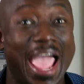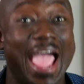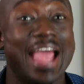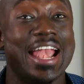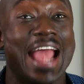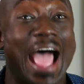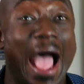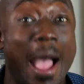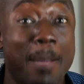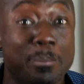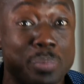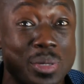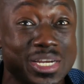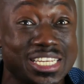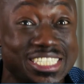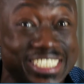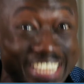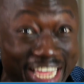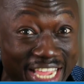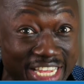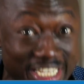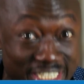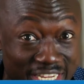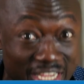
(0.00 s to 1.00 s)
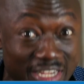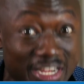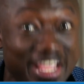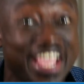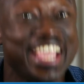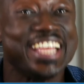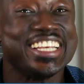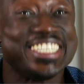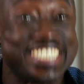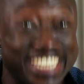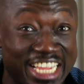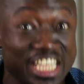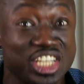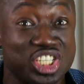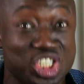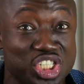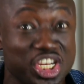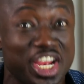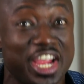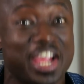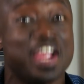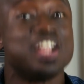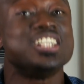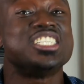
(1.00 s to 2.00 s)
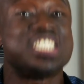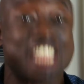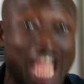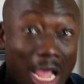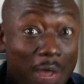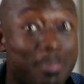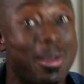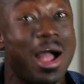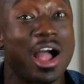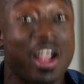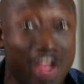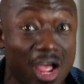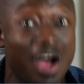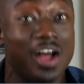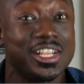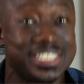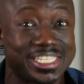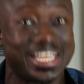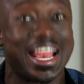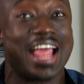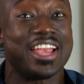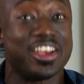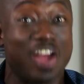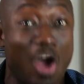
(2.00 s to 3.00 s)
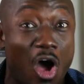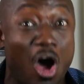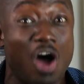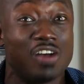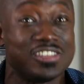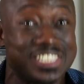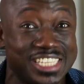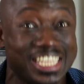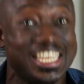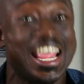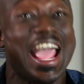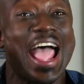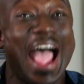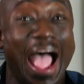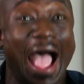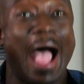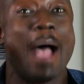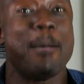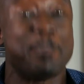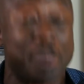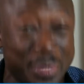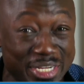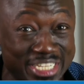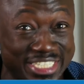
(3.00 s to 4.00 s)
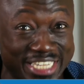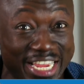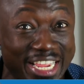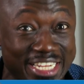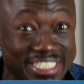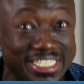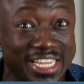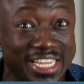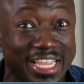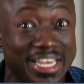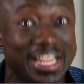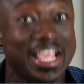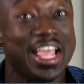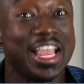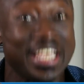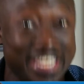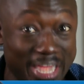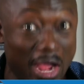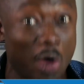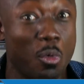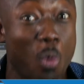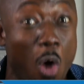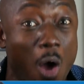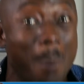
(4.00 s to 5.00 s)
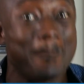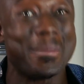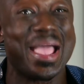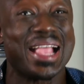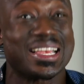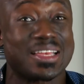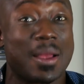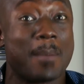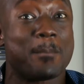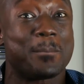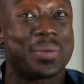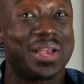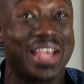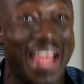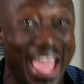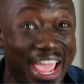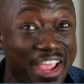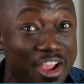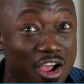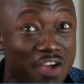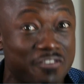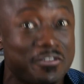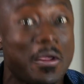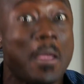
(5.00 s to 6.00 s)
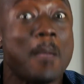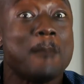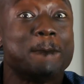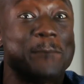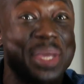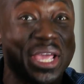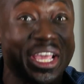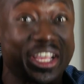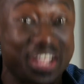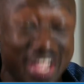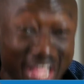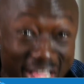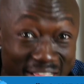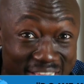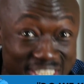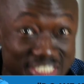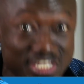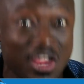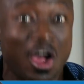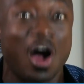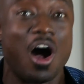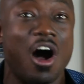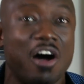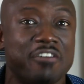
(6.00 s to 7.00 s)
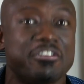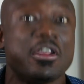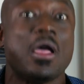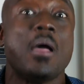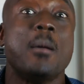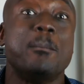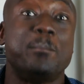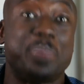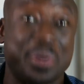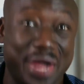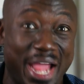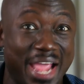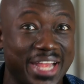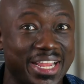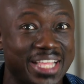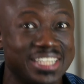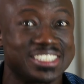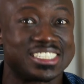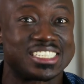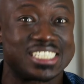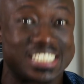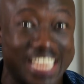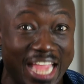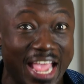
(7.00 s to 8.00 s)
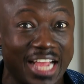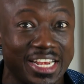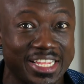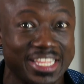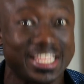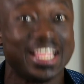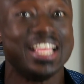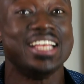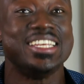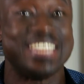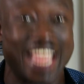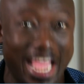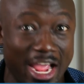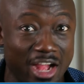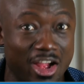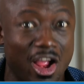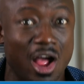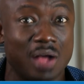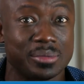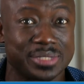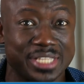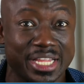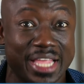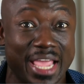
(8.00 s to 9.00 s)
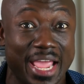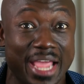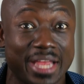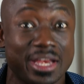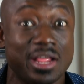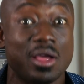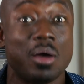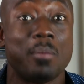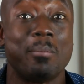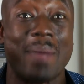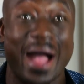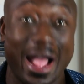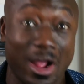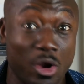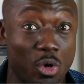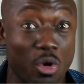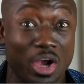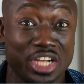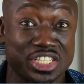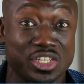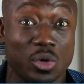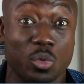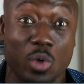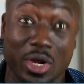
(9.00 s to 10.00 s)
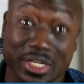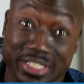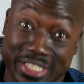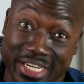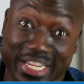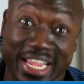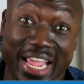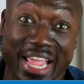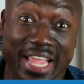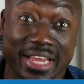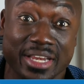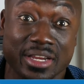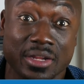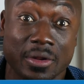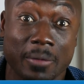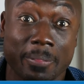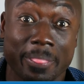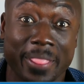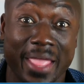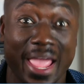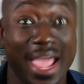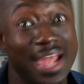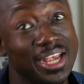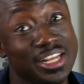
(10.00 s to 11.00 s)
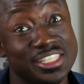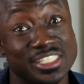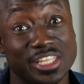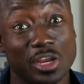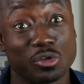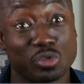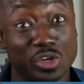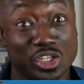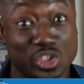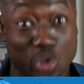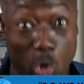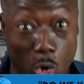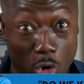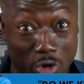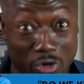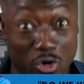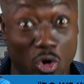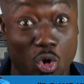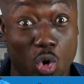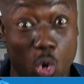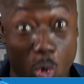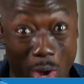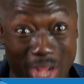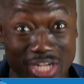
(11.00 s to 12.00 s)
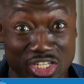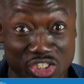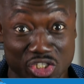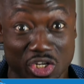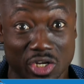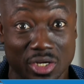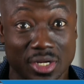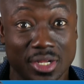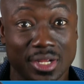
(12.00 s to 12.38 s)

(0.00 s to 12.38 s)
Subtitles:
And I predicted this year, check my content on the Austin, I predicted they won't make the playoff because of Brandon Staley. There comes again my question once again, and it's a rhetorical question.